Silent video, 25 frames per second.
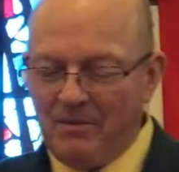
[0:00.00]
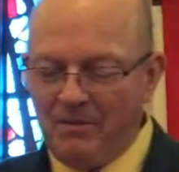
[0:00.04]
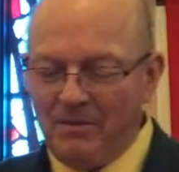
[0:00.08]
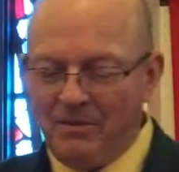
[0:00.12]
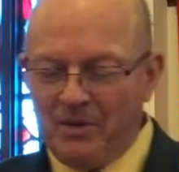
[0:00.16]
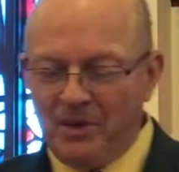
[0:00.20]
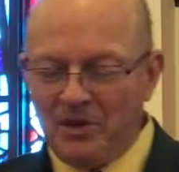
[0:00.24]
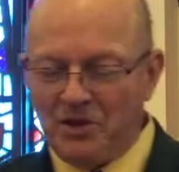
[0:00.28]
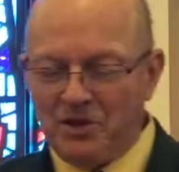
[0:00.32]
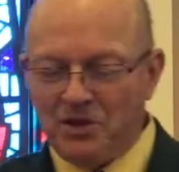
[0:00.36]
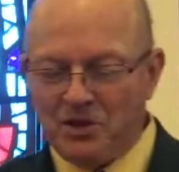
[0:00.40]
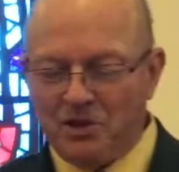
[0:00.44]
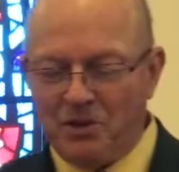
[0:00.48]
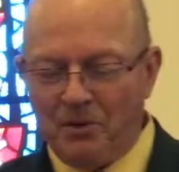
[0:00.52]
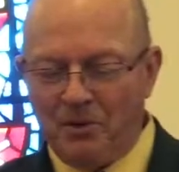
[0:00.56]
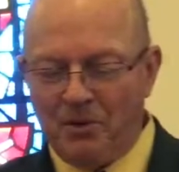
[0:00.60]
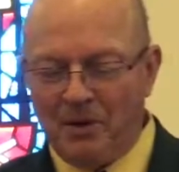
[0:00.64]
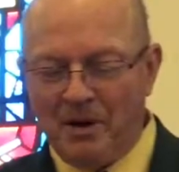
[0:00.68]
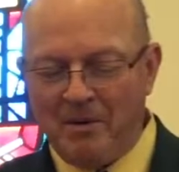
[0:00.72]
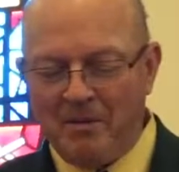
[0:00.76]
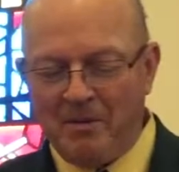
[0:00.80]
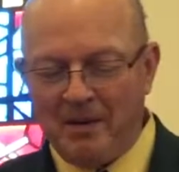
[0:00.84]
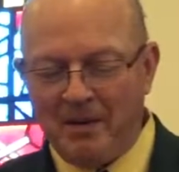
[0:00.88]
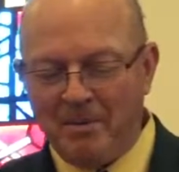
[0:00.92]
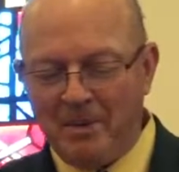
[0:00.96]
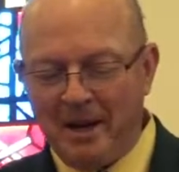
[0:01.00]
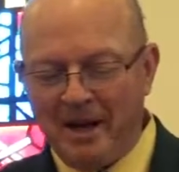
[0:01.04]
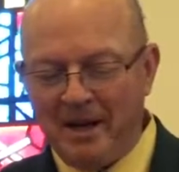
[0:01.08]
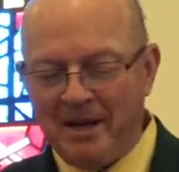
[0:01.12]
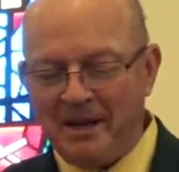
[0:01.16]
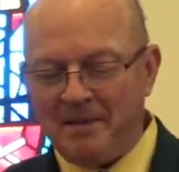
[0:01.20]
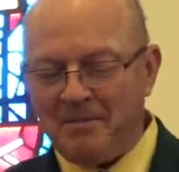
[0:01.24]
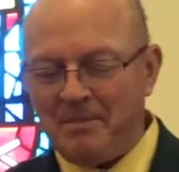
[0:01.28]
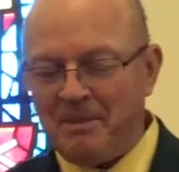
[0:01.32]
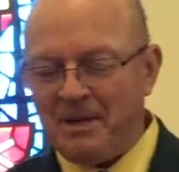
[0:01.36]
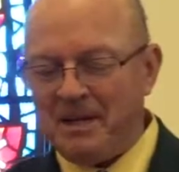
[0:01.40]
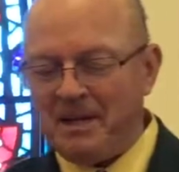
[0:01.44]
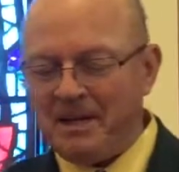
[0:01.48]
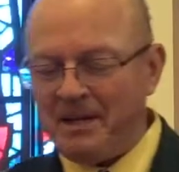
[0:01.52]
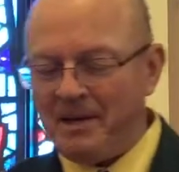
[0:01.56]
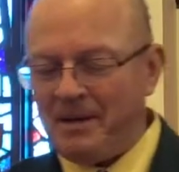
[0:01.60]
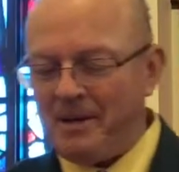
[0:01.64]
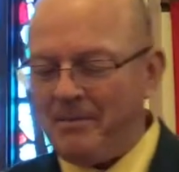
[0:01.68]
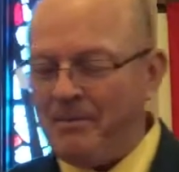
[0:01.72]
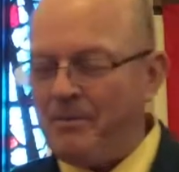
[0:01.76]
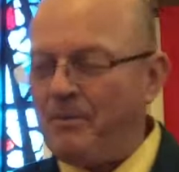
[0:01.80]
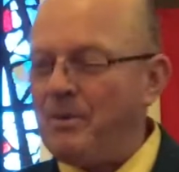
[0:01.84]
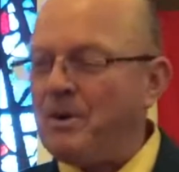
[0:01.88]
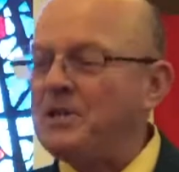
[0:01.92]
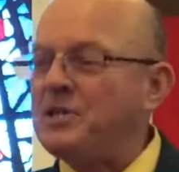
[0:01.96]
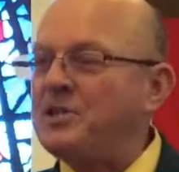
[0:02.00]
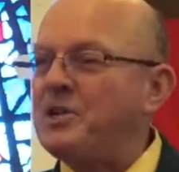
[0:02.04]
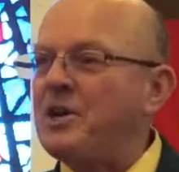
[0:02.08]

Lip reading: This story reminded me, one